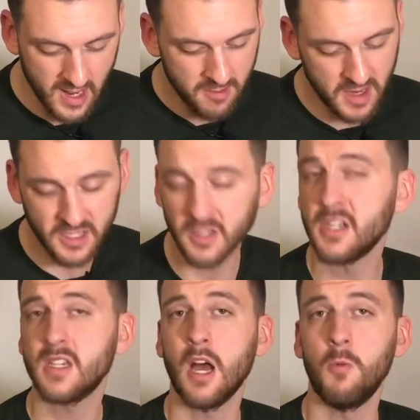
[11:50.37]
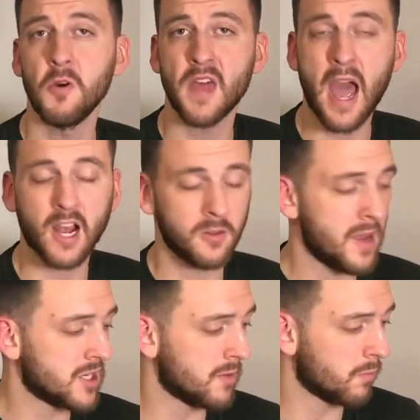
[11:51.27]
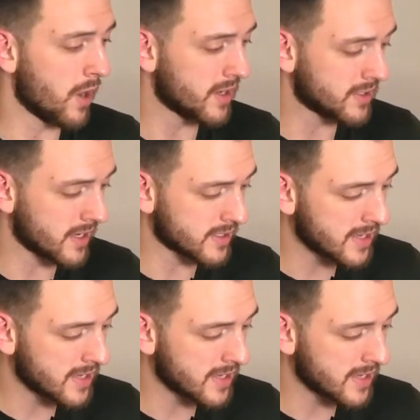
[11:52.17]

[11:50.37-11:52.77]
basically just help with the acclimation process.